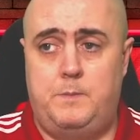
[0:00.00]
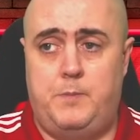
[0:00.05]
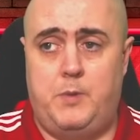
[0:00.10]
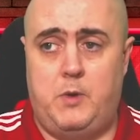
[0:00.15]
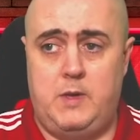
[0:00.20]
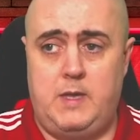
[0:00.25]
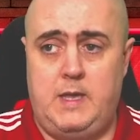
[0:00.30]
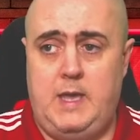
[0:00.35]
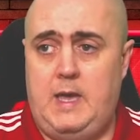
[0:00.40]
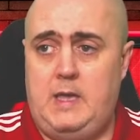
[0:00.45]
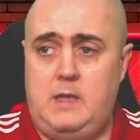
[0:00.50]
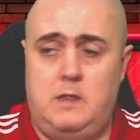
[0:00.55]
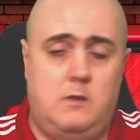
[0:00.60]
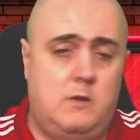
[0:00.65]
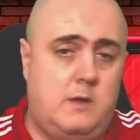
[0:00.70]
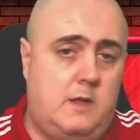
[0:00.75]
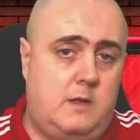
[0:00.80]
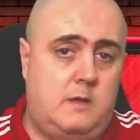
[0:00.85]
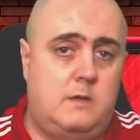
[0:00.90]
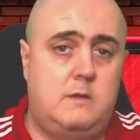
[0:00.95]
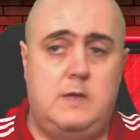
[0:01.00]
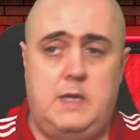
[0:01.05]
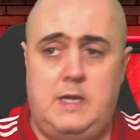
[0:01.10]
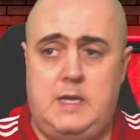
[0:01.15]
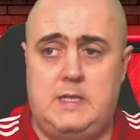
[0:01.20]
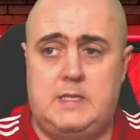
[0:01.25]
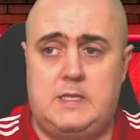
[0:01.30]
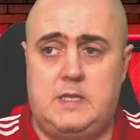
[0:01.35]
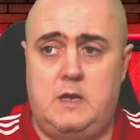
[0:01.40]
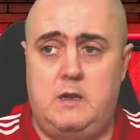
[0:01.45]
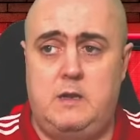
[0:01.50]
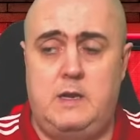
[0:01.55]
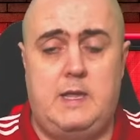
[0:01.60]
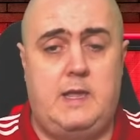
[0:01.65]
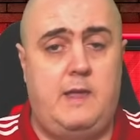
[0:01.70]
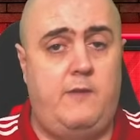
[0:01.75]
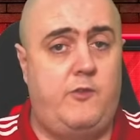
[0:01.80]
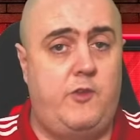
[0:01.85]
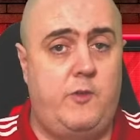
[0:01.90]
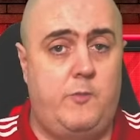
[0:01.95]
But yeah, look, it
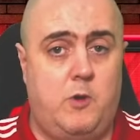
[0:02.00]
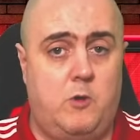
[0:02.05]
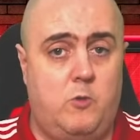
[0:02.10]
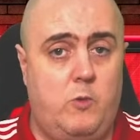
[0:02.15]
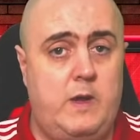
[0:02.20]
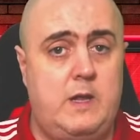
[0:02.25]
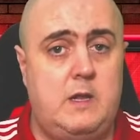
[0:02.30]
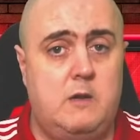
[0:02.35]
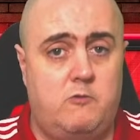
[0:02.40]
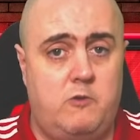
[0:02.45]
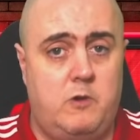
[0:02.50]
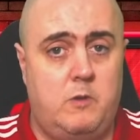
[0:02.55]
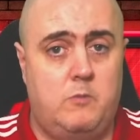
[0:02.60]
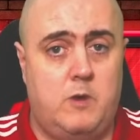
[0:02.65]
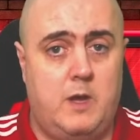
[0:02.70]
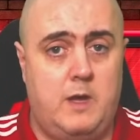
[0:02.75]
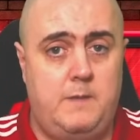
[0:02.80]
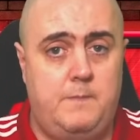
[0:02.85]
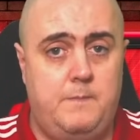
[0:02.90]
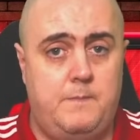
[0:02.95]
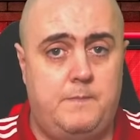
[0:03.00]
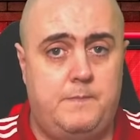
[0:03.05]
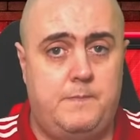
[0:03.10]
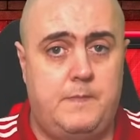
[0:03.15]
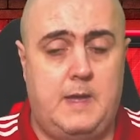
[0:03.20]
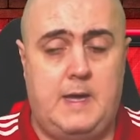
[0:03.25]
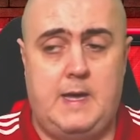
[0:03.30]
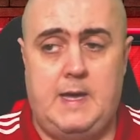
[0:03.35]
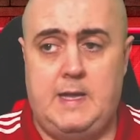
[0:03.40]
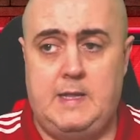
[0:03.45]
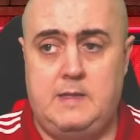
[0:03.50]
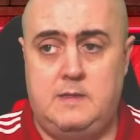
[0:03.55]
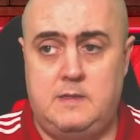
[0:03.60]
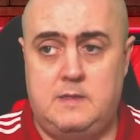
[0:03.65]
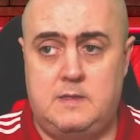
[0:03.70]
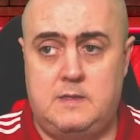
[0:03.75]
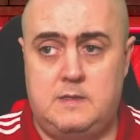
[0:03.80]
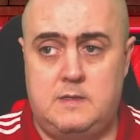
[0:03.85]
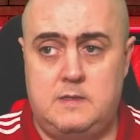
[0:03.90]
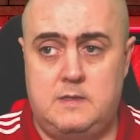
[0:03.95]
certainly gives you more wiggle room, right?
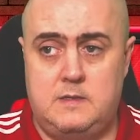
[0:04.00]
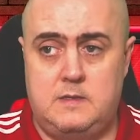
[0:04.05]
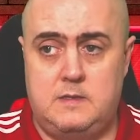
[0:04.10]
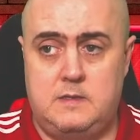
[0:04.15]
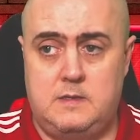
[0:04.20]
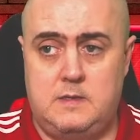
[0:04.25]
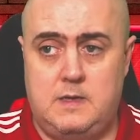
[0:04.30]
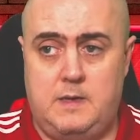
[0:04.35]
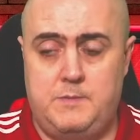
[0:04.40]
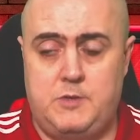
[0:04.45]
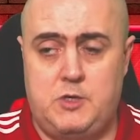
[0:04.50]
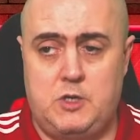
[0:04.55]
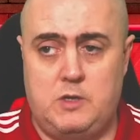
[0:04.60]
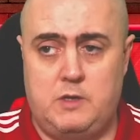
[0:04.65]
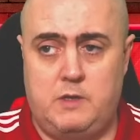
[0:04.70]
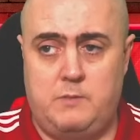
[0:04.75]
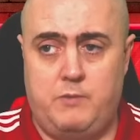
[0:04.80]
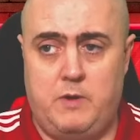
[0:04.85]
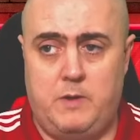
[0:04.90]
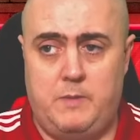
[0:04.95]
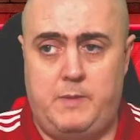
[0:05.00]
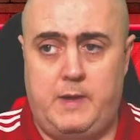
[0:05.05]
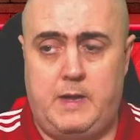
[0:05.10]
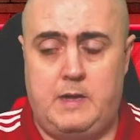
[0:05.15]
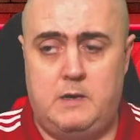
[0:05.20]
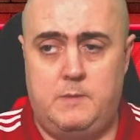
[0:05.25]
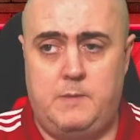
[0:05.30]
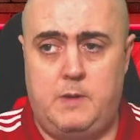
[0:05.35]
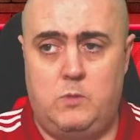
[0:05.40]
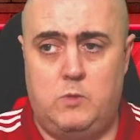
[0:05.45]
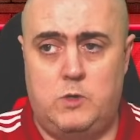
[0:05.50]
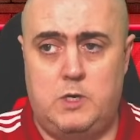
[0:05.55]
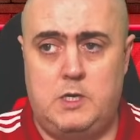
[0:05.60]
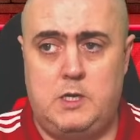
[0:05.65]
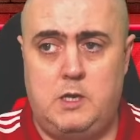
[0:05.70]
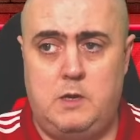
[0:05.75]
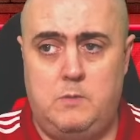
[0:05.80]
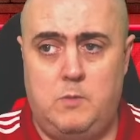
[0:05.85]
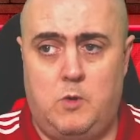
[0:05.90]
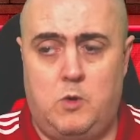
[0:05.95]
And I'm sure there are probably going to be one
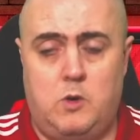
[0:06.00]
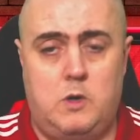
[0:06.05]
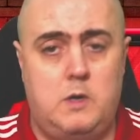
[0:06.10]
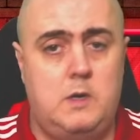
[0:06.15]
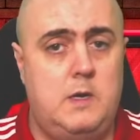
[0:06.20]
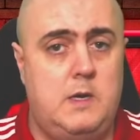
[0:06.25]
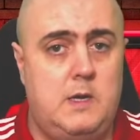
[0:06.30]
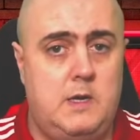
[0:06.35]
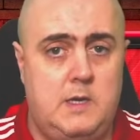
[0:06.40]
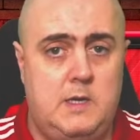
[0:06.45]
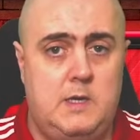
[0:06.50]
or two more.